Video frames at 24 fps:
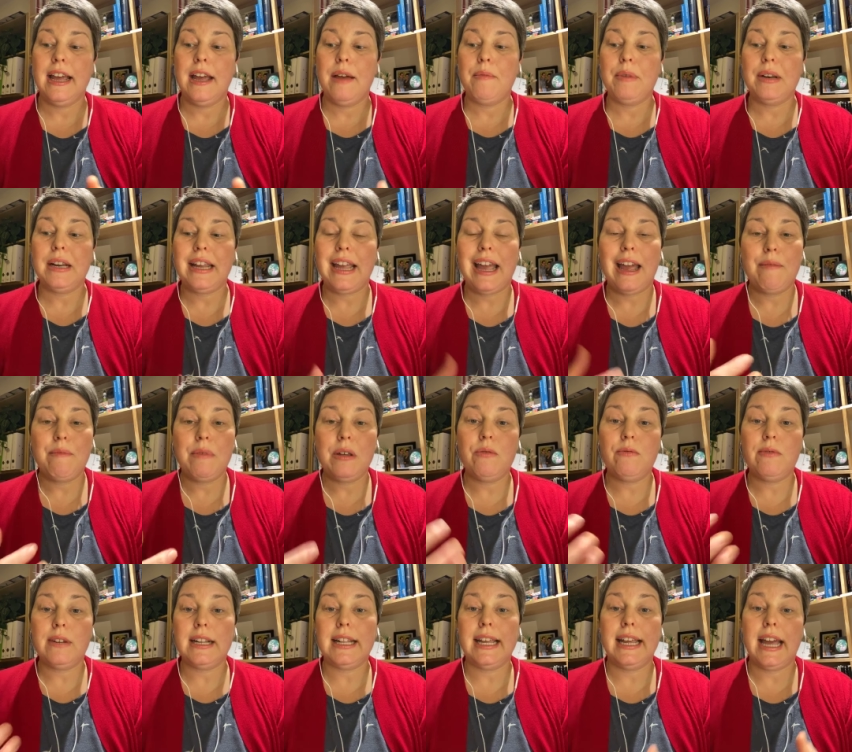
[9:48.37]
but it can be
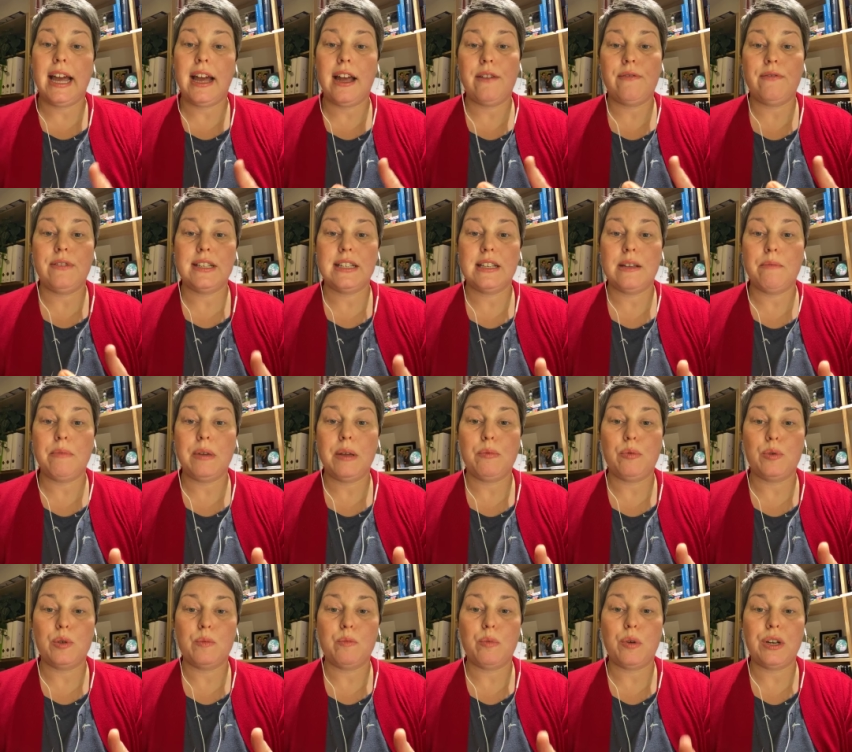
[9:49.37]
really hard for some
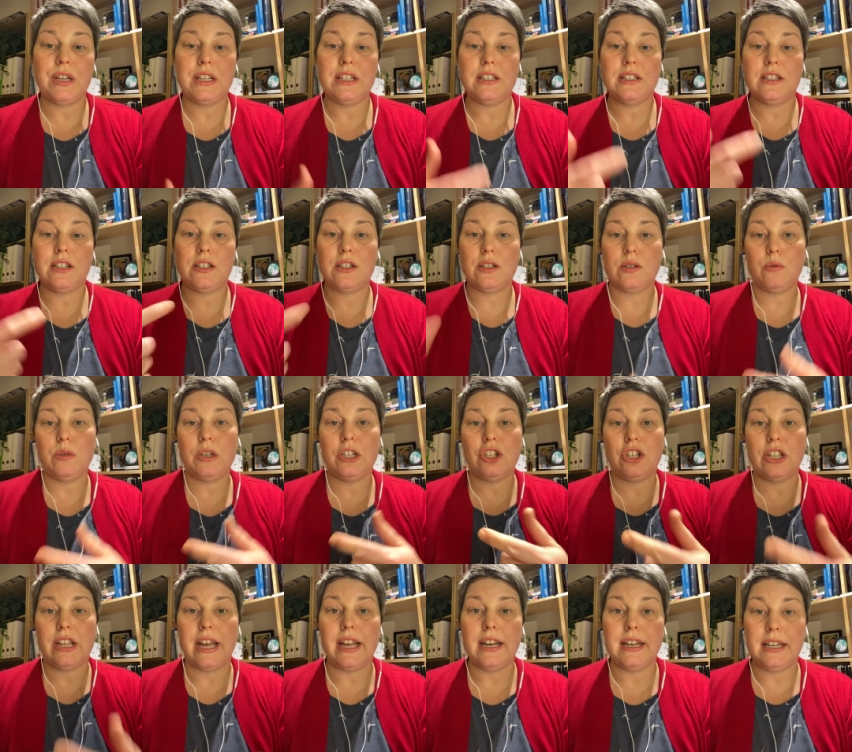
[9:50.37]
people's bodies to
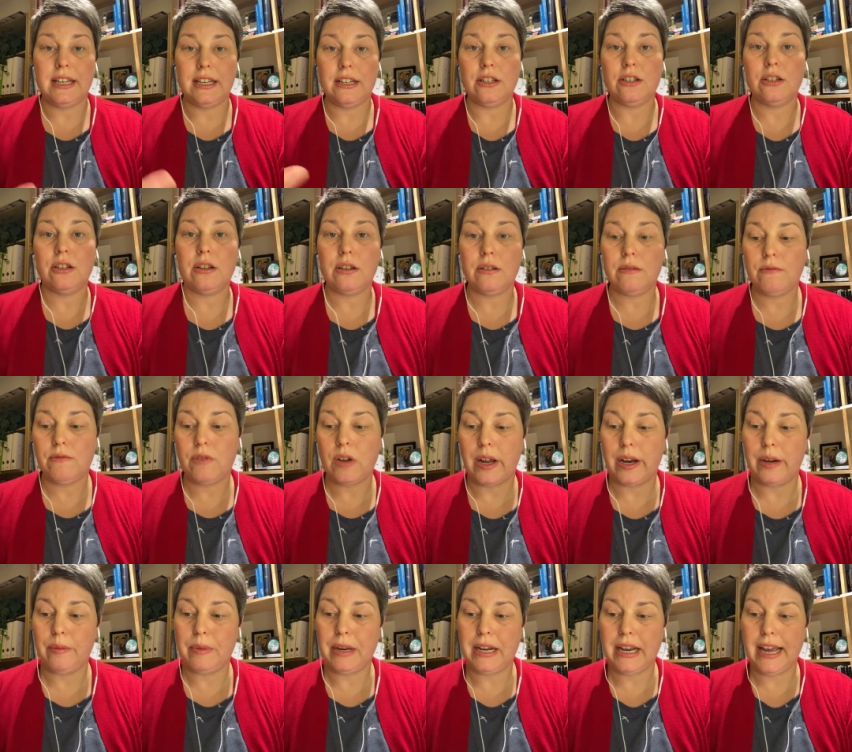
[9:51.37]
switch that into
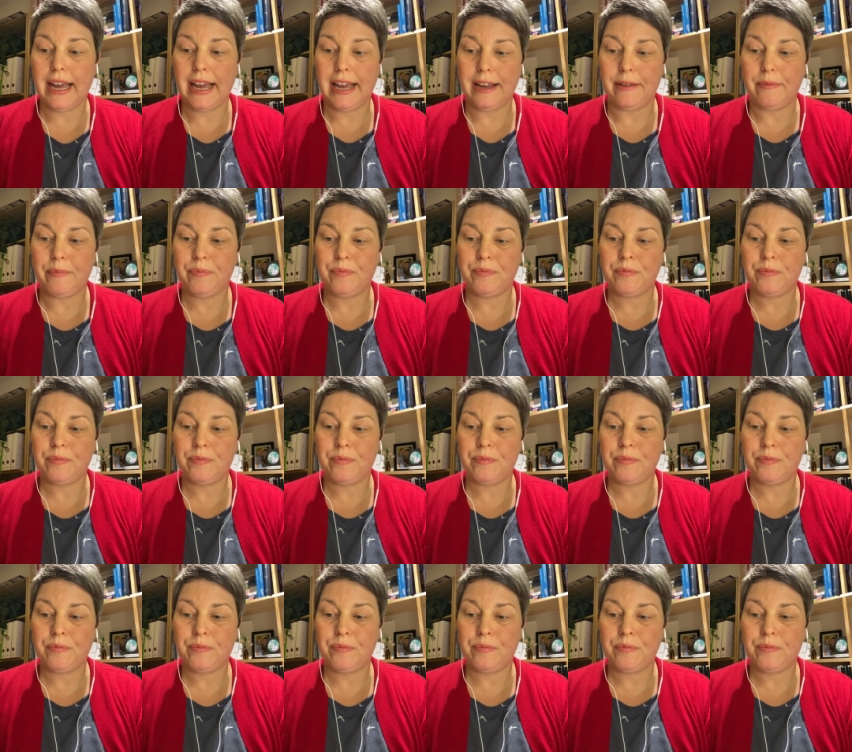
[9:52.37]
vitamin A.